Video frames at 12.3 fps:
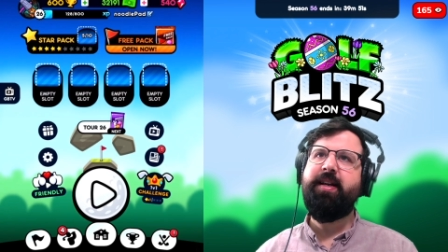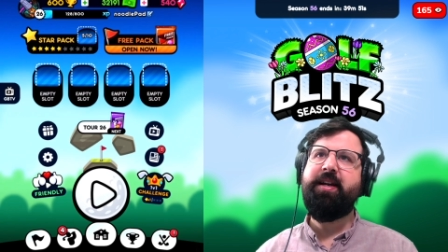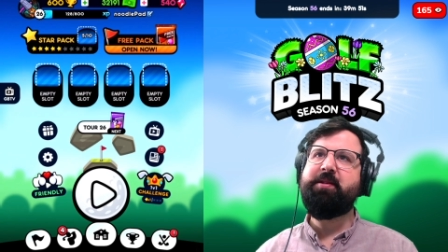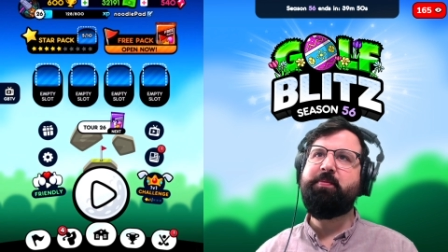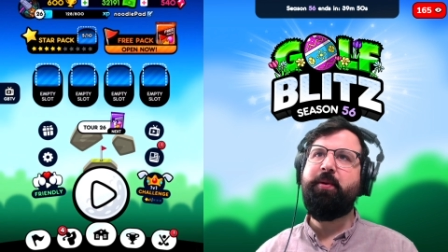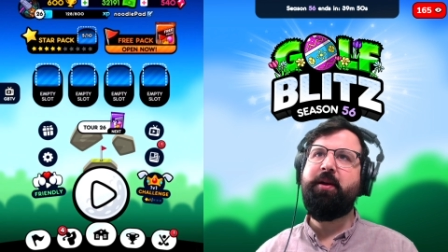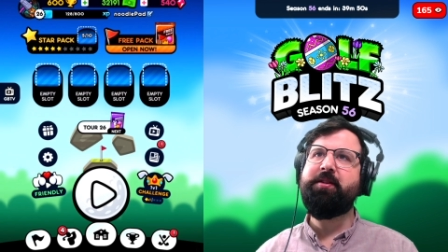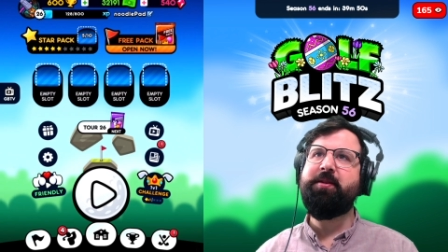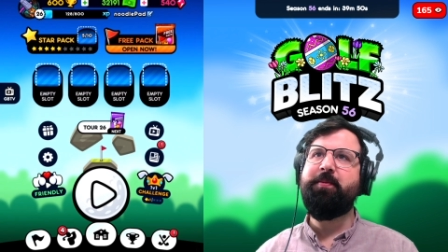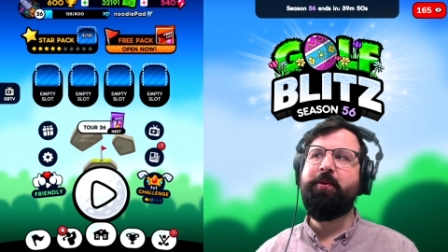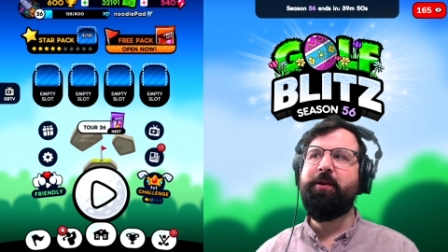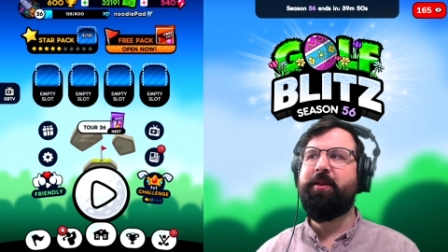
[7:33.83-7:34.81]
exploiting
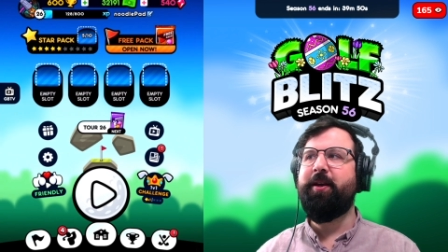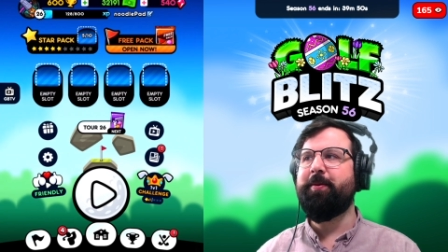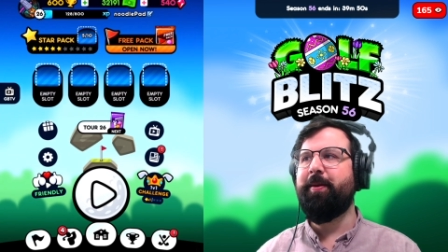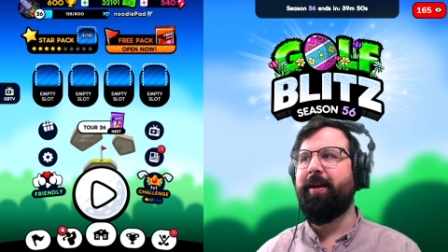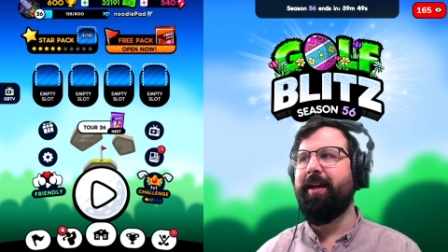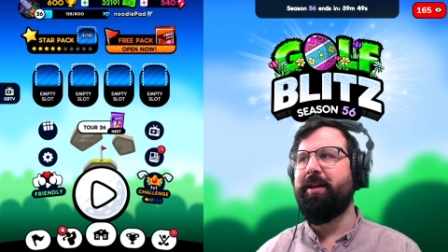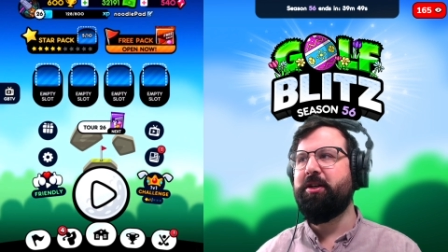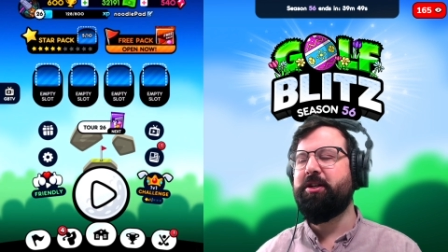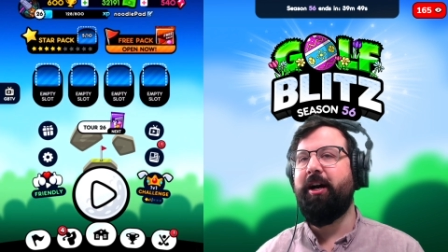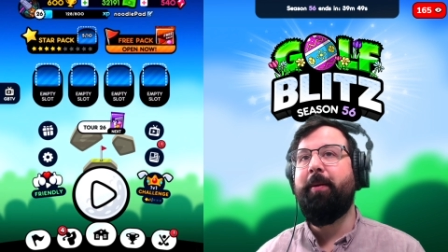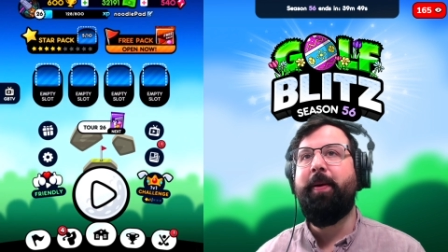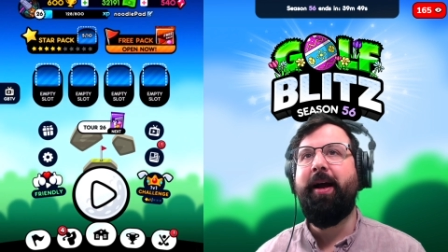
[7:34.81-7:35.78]
some weird things with getting your
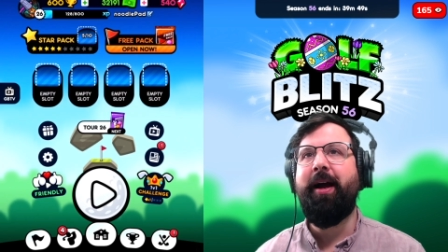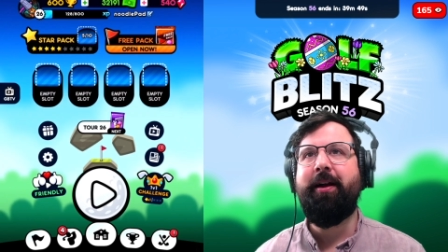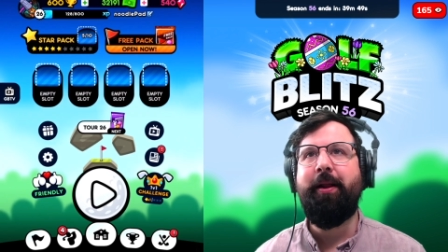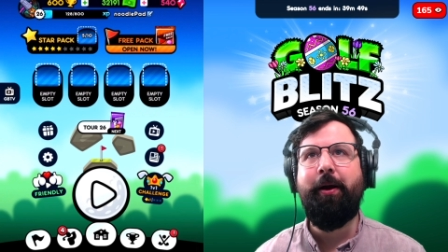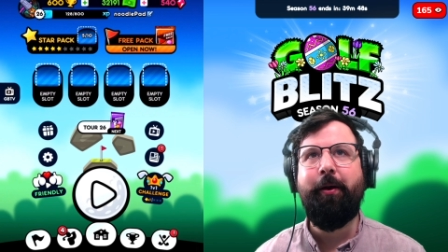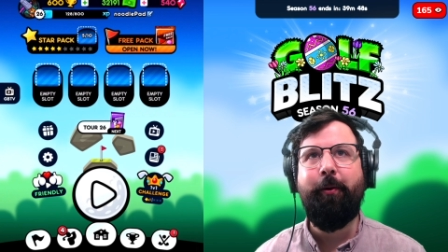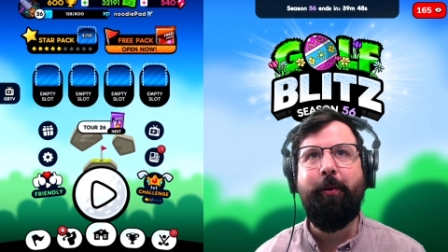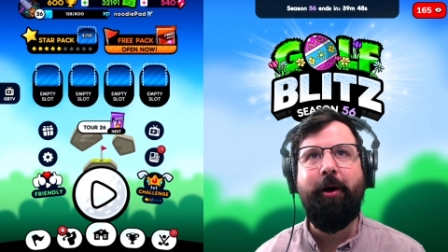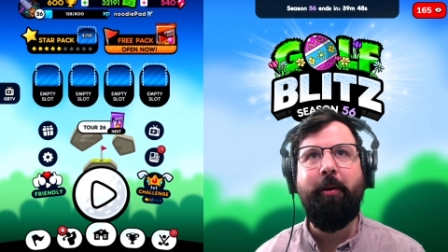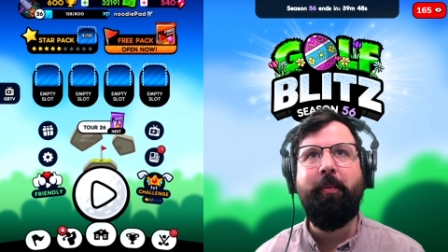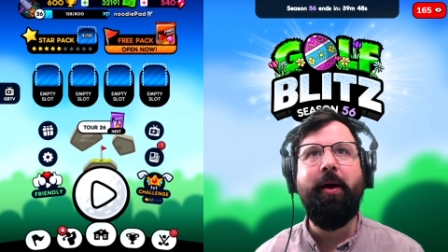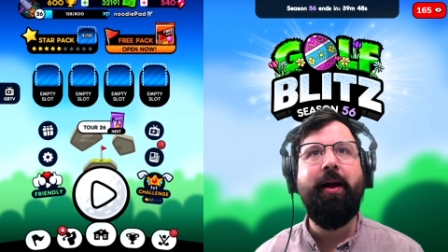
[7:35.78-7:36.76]
shot back along the
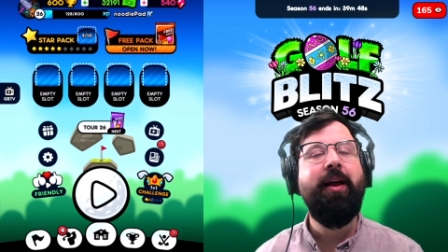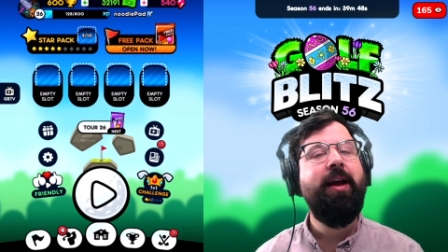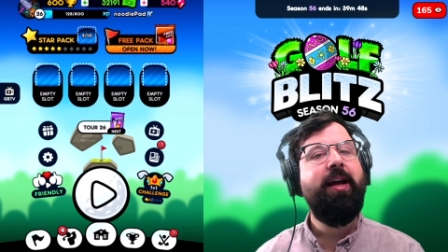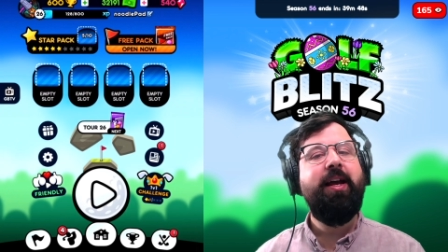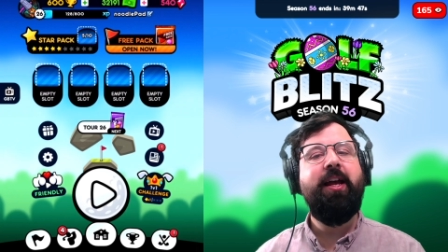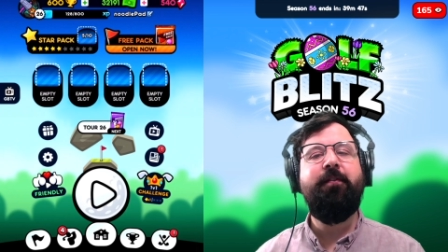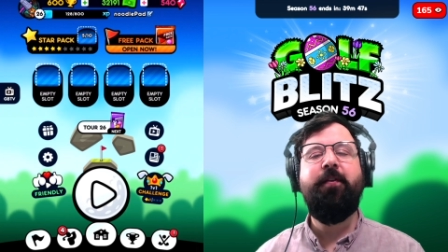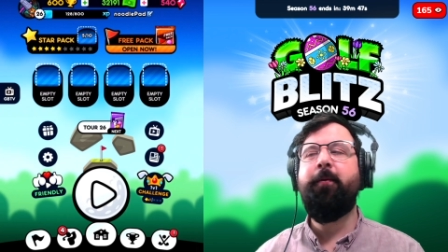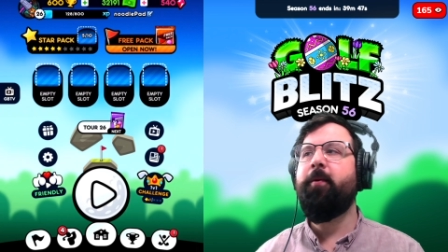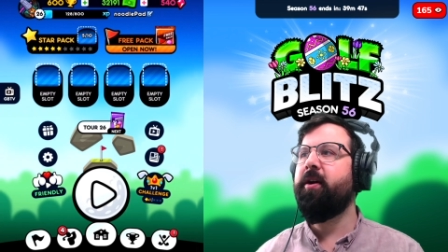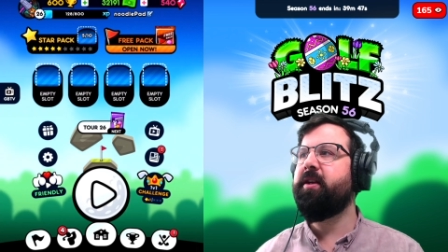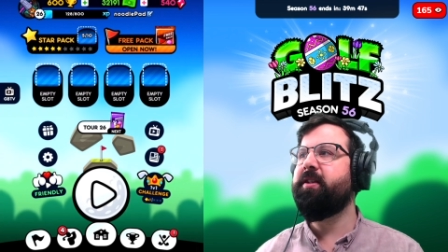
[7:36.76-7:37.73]
wall, but if it
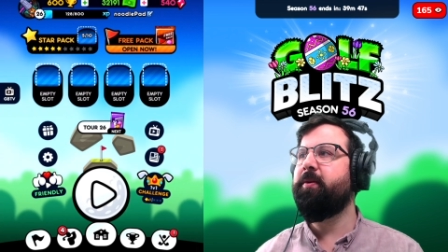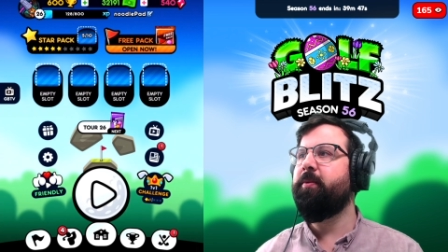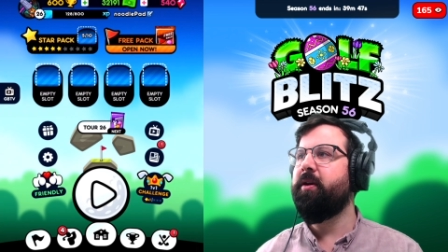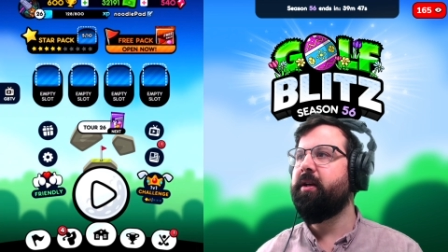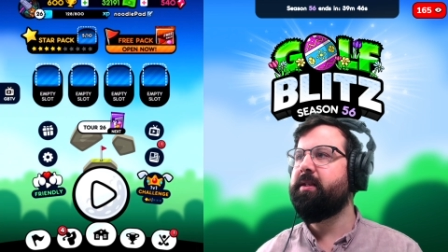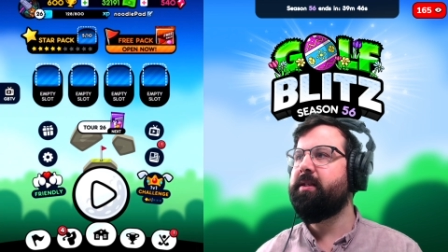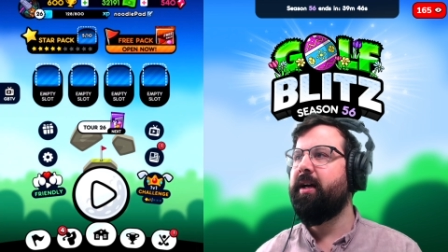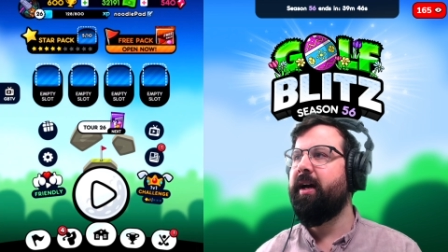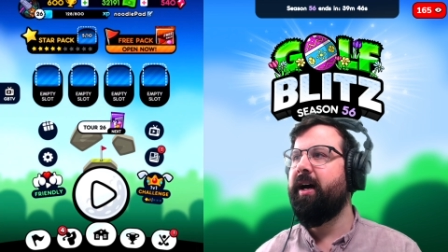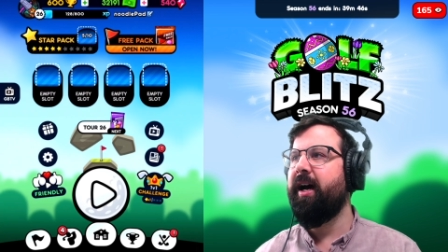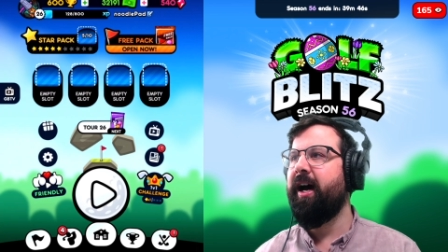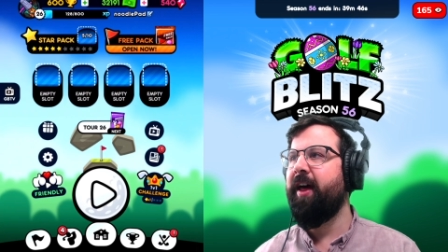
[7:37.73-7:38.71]
works, it works.
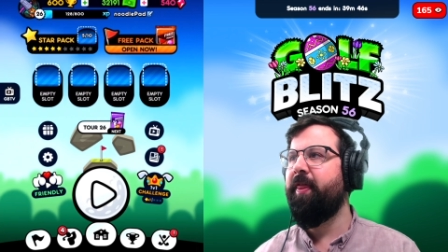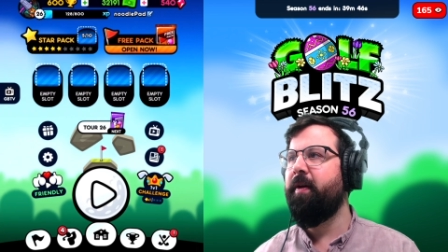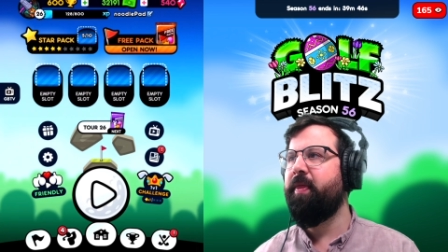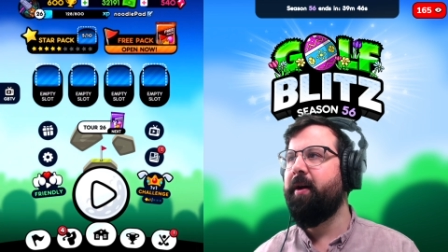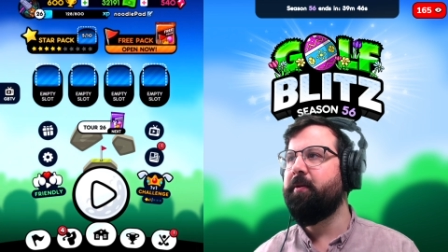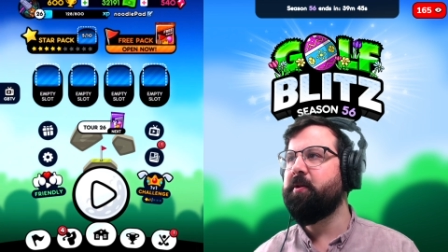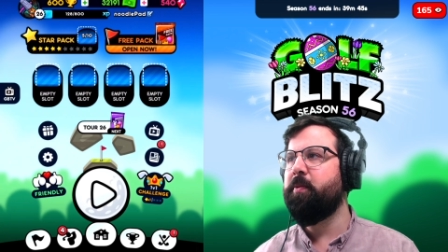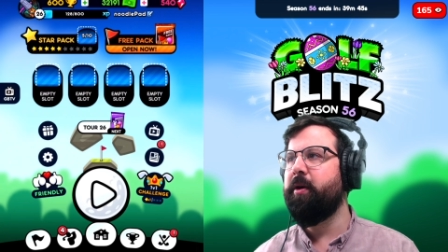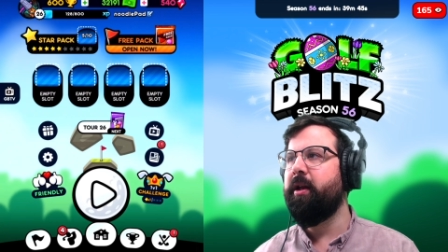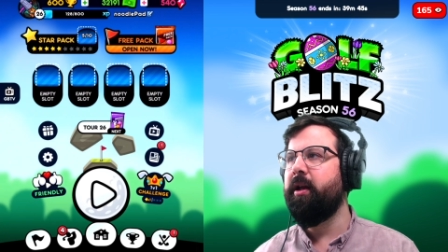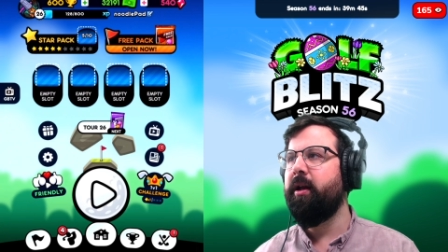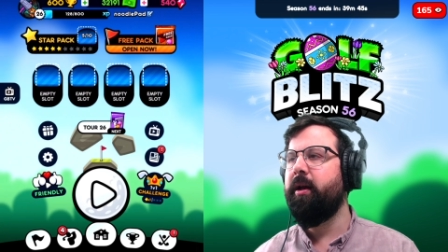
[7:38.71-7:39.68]
Uh, I thought that was
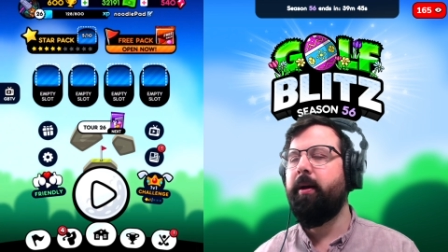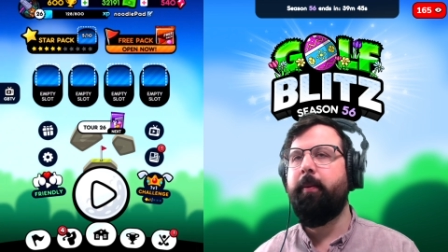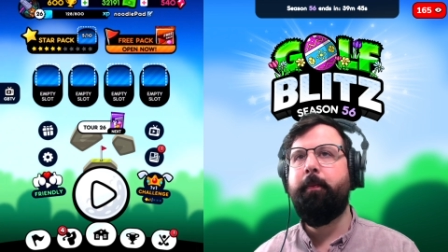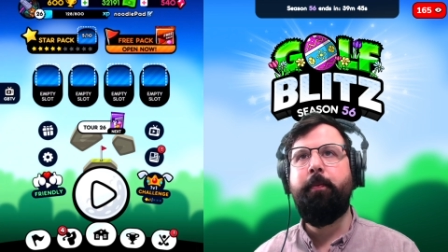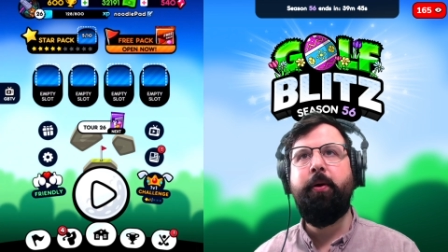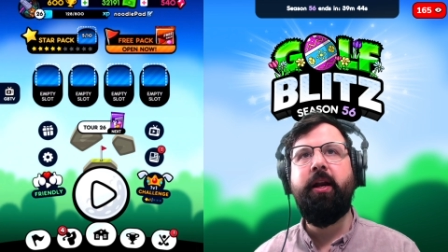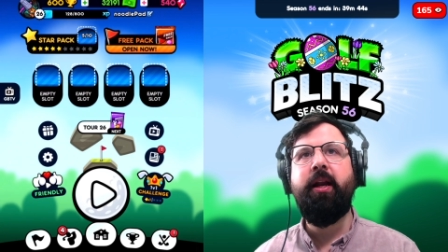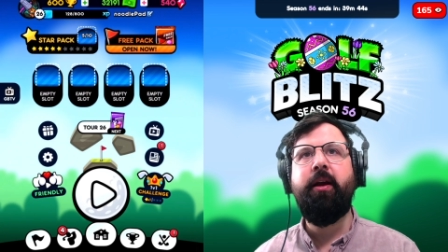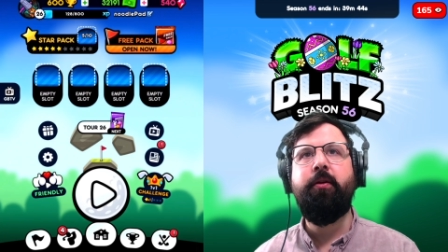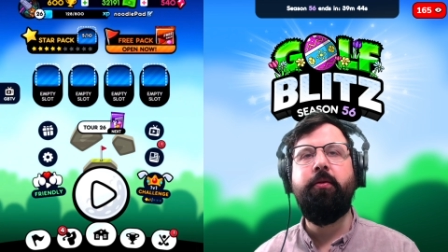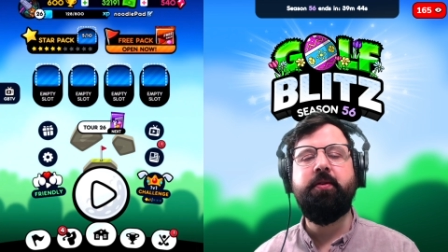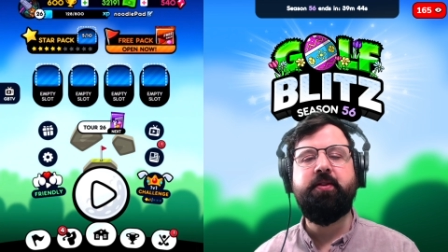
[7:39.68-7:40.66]
pretty, pretty
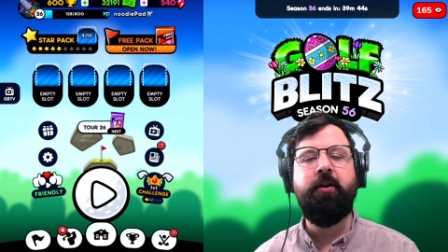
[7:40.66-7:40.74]
dang cool.